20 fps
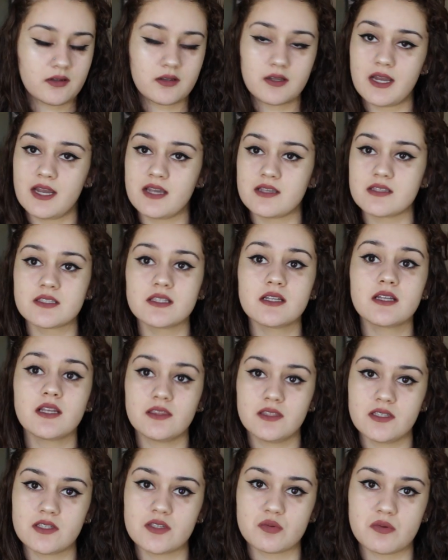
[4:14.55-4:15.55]
Guys, look
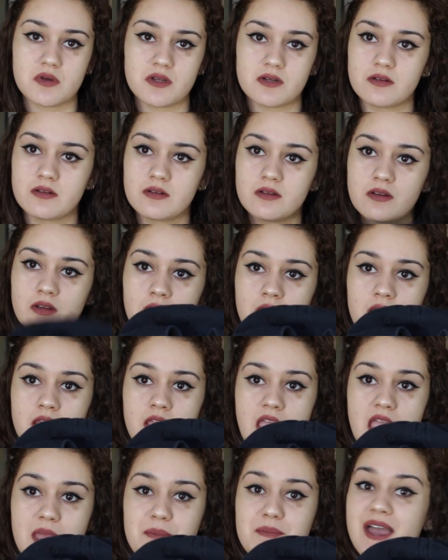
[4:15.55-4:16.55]
at this one.
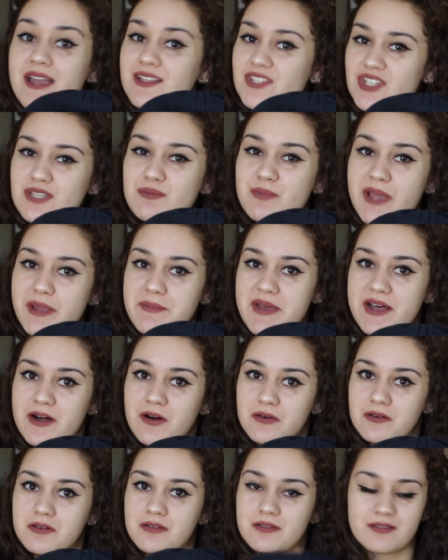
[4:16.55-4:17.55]
It matches my
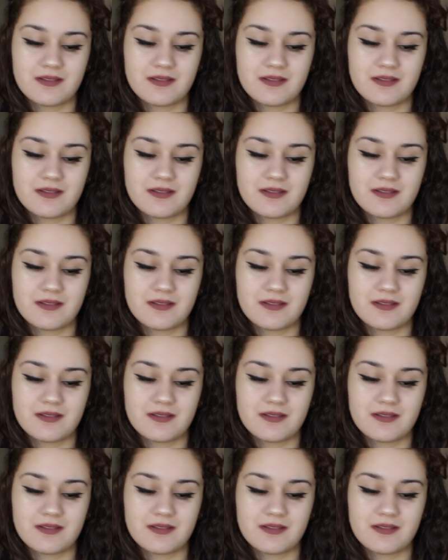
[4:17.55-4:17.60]
belt.